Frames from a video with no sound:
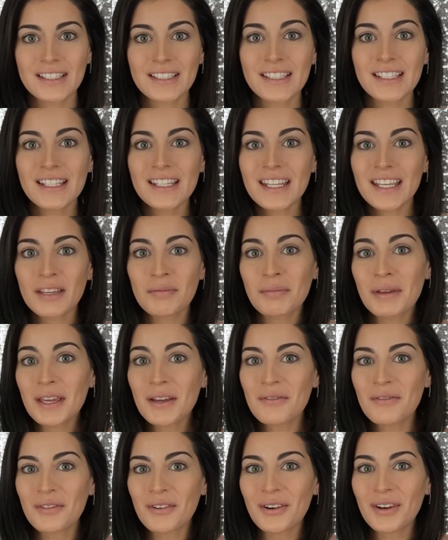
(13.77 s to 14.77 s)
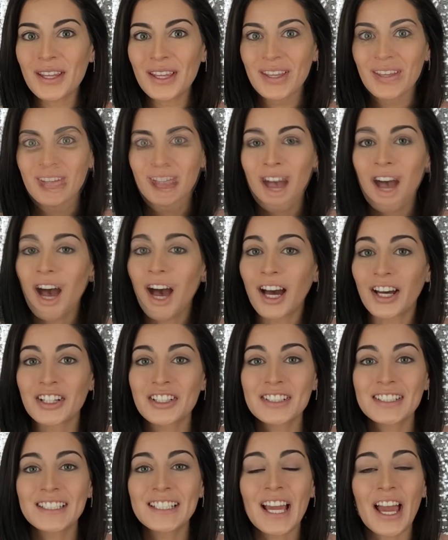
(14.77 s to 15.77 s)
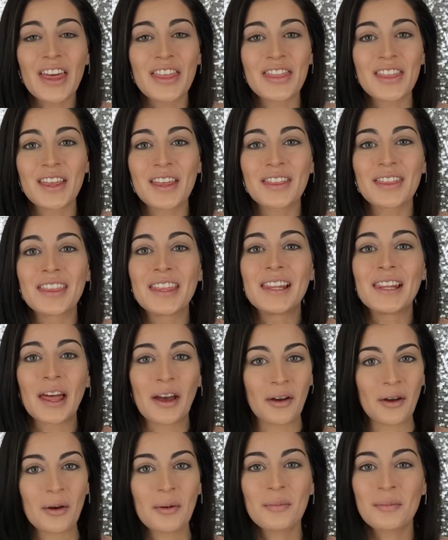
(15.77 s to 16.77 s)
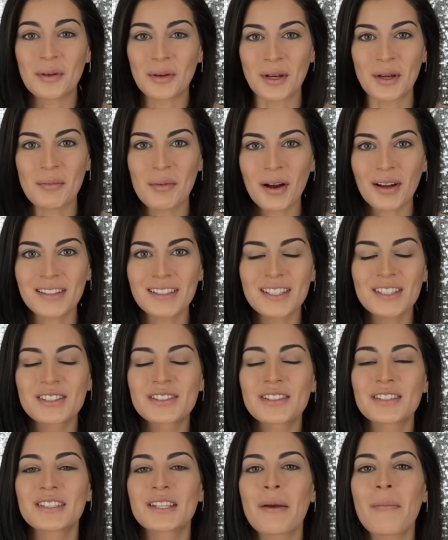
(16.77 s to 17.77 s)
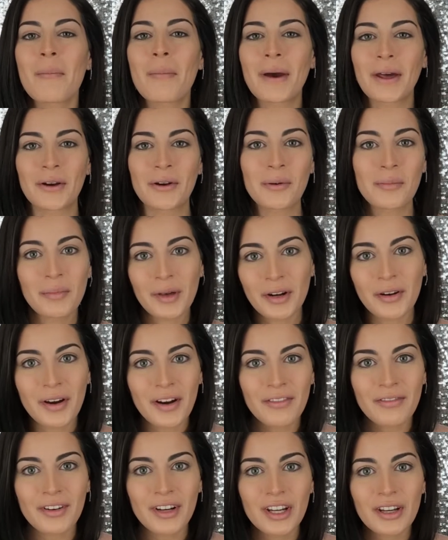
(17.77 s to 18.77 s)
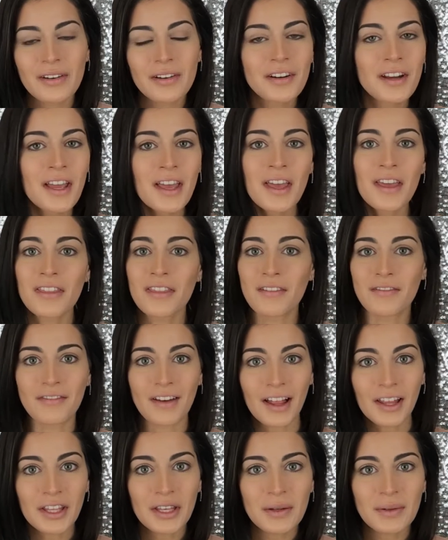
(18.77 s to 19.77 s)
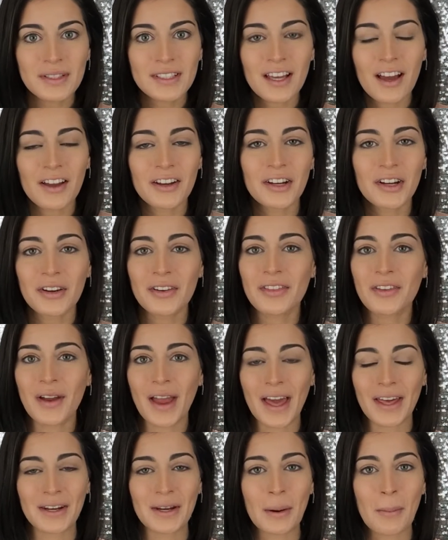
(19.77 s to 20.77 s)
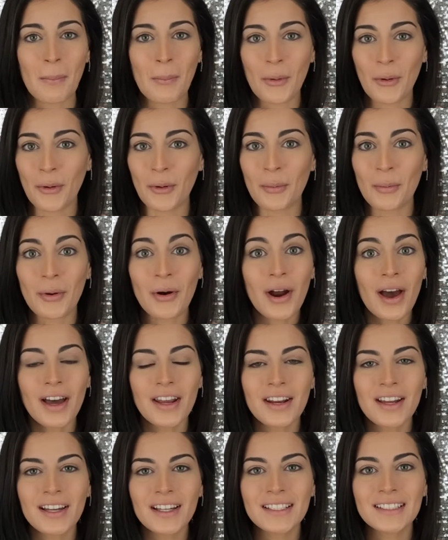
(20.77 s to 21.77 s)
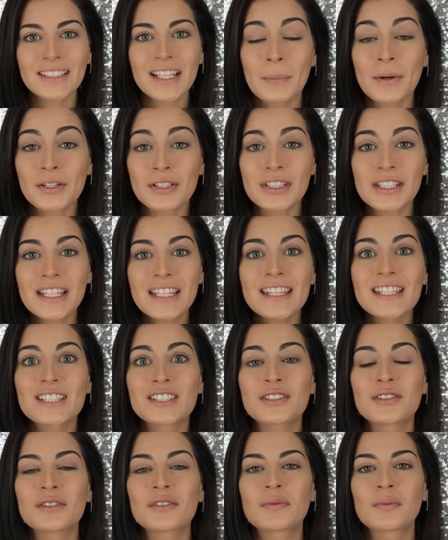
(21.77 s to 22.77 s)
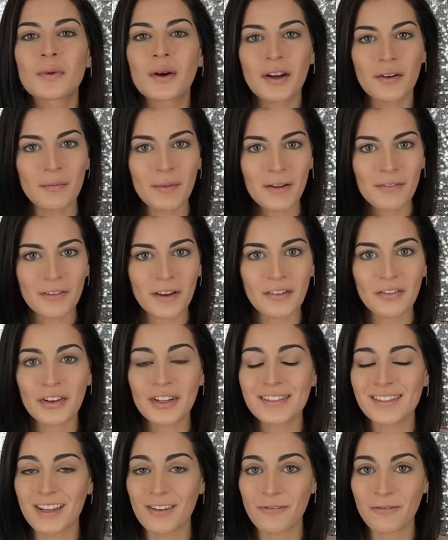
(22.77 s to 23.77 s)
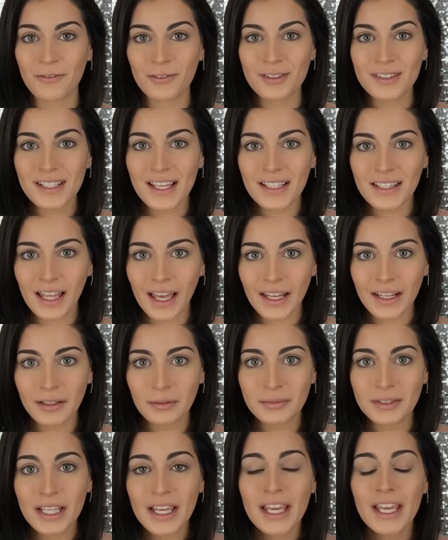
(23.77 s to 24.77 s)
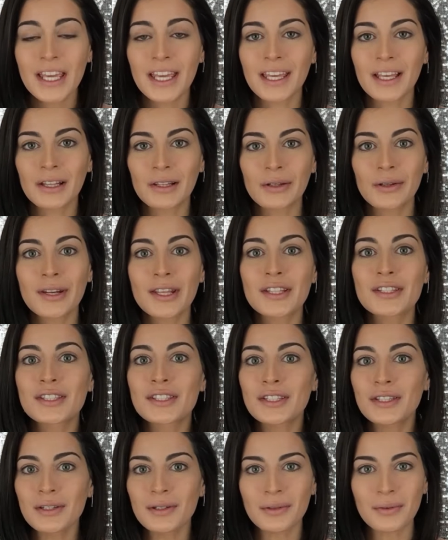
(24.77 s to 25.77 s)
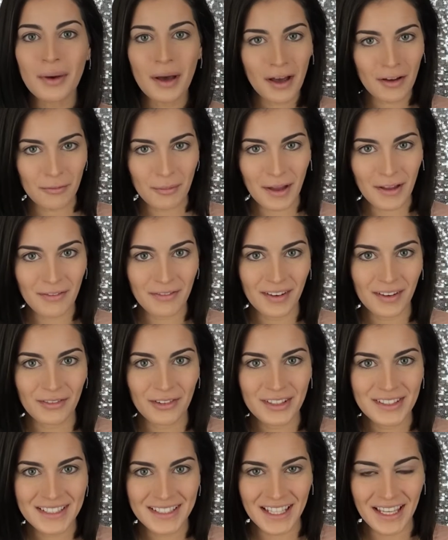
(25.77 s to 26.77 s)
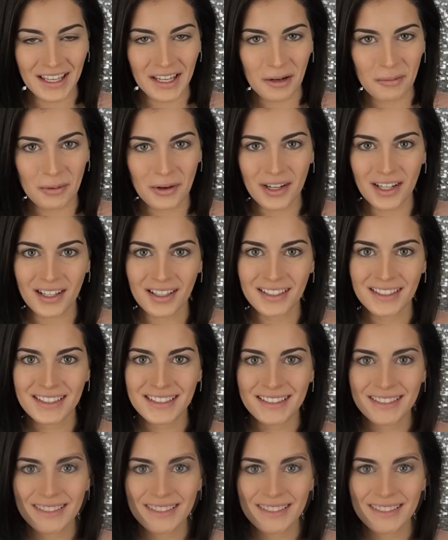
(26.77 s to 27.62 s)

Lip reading: sneak peek for you. Honestly, I think the Lancome beauty boxes just get better and better every year. The value is higher, they're adding more products. Personally, this year is one of my favorite 10 full-size items, including 2 of my favorite skincare products.